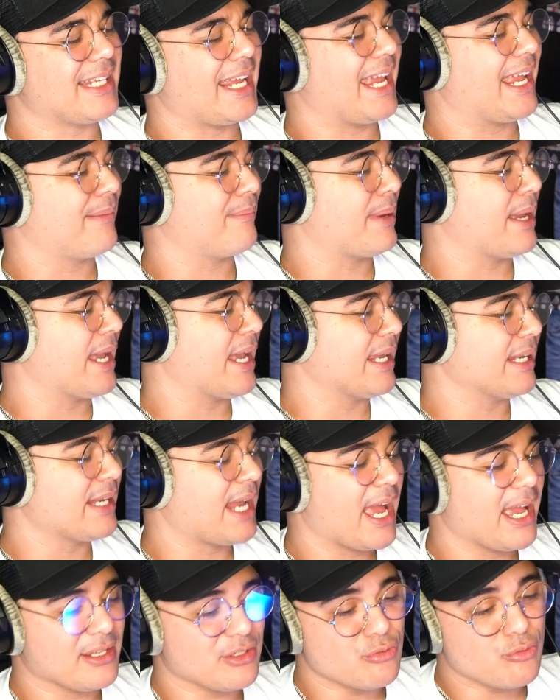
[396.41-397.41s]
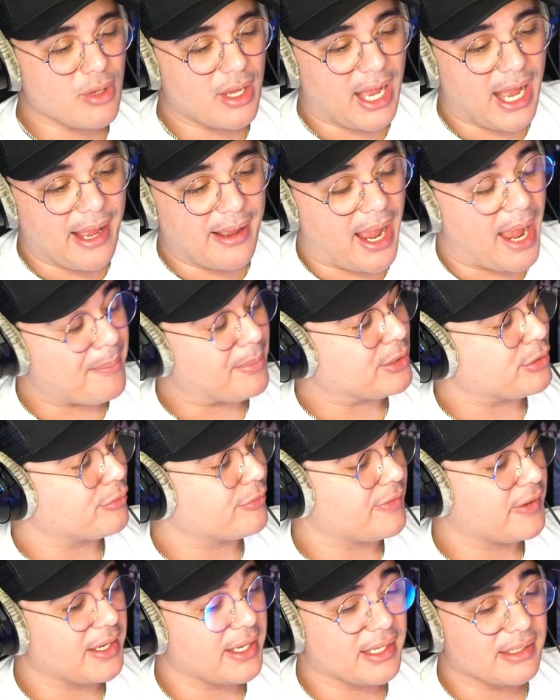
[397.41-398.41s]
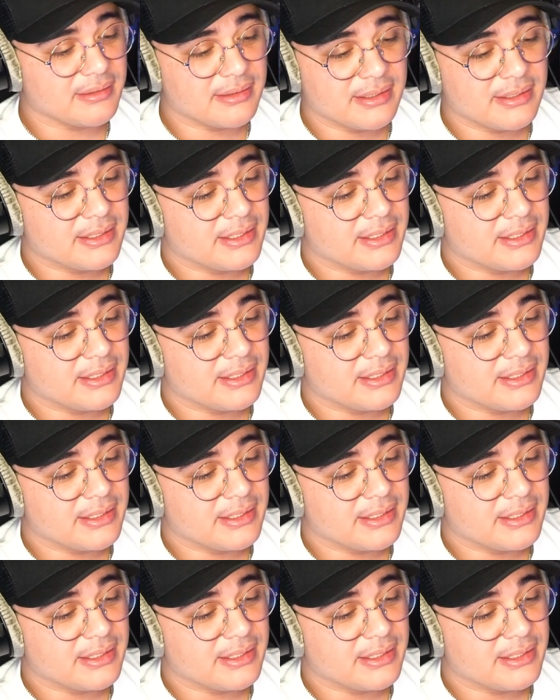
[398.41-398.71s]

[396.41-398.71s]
Hey man, I'm a new fan.